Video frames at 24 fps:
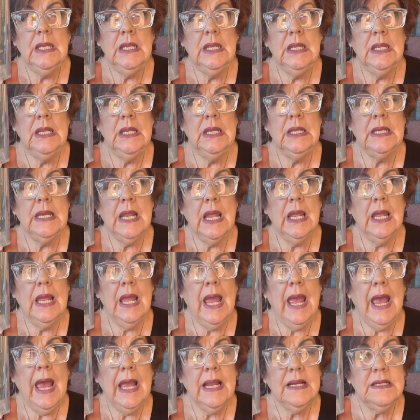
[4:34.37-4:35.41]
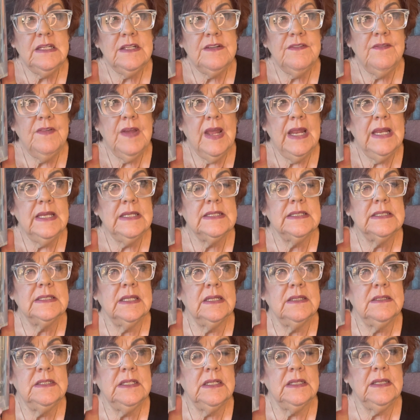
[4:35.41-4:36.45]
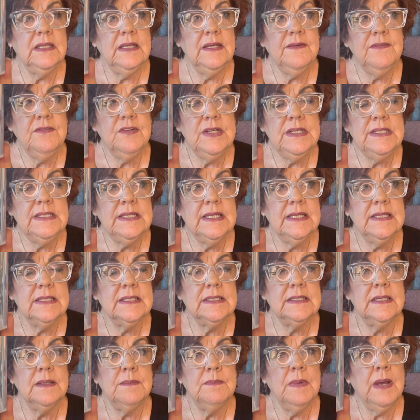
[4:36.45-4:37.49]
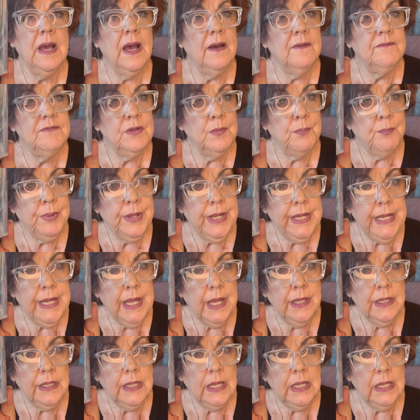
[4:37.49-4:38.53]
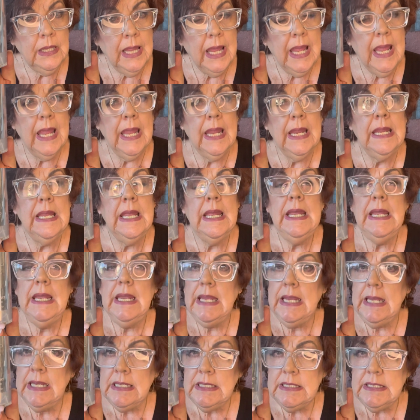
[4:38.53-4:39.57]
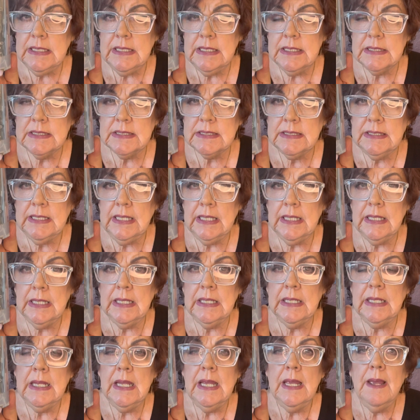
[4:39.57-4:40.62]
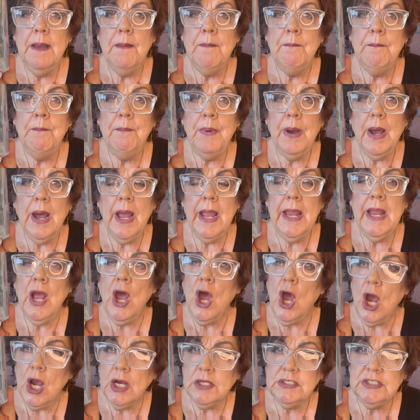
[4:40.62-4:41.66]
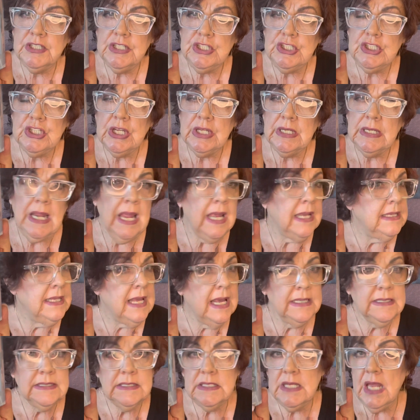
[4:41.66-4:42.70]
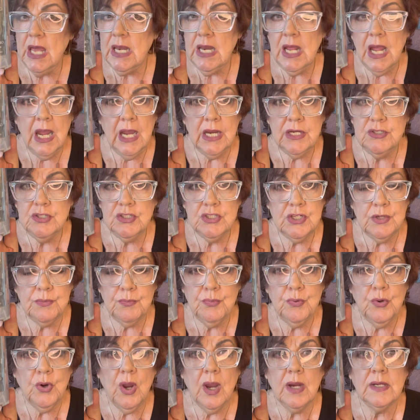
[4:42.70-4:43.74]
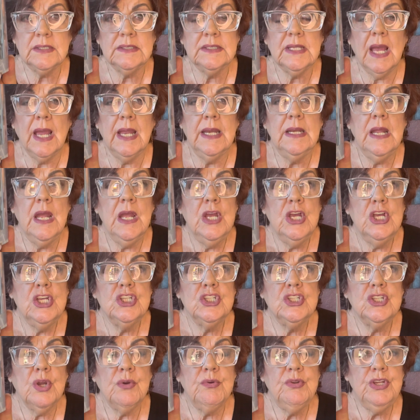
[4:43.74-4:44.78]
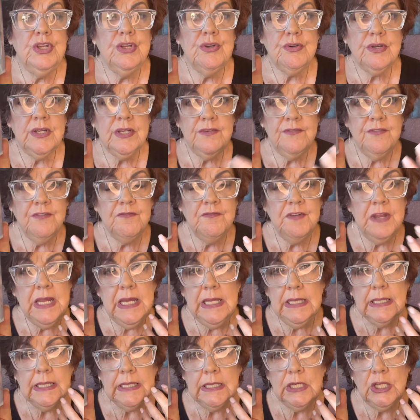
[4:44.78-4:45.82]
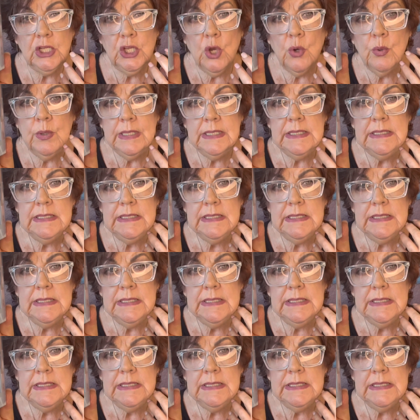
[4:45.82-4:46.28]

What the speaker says: it activates the delivery system of the plla into the skin by oxygen, and that's not hydrogen peroxide. So you can feel it going